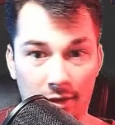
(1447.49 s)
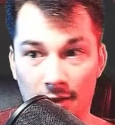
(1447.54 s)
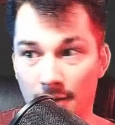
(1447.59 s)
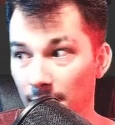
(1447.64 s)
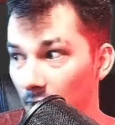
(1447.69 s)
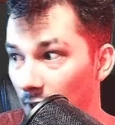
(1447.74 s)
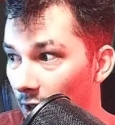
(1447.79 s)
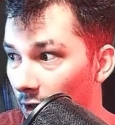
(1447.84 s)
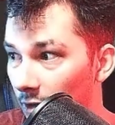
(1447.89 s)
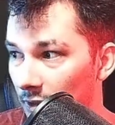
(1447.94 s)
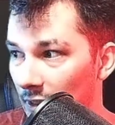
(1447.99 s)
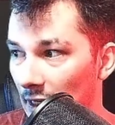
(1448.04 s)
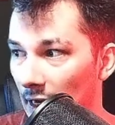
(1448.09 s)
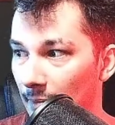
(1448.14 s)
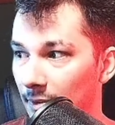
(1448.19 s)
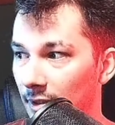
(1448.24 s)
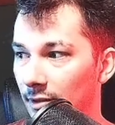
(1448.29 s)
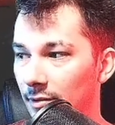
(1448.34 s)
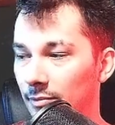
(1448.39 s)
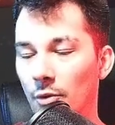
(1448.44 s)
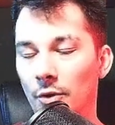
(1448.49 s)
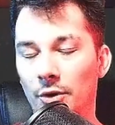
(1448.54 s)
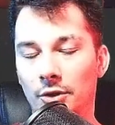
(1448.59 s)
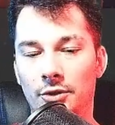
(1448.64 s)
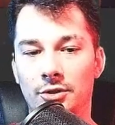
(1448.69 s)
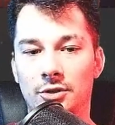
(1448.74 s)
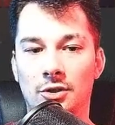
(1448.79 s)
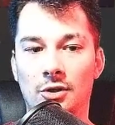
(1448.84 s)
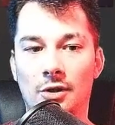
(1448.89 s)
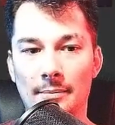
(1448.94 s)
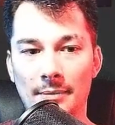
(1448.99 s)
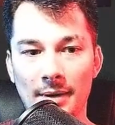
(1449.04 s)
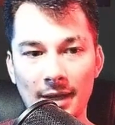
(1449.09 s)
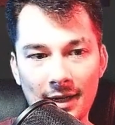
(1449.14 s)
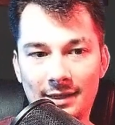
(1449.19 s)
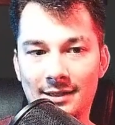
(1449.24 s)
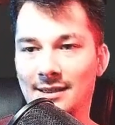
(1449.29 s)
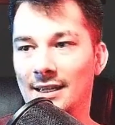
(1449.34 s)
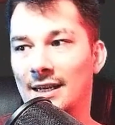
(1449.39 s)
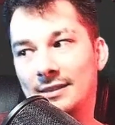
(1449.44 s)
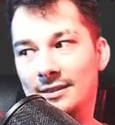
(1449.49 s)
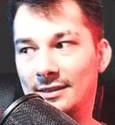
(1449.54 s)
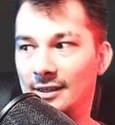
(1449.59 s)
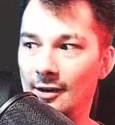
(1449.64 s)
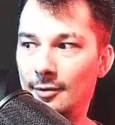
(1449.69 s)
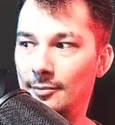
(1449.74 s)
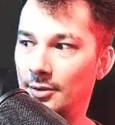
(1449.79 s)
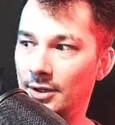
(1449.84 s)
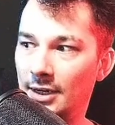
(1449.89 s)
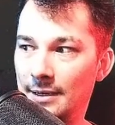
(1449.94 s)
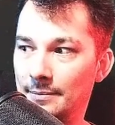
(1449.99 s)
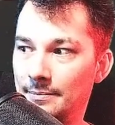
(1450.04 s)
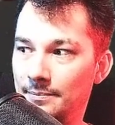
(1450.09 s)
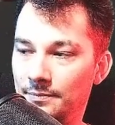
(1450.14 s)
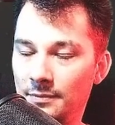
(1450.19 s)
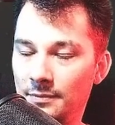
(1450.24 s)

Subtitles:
here we go, Diablo Immortal. So I'm not going to say it's a terrible game.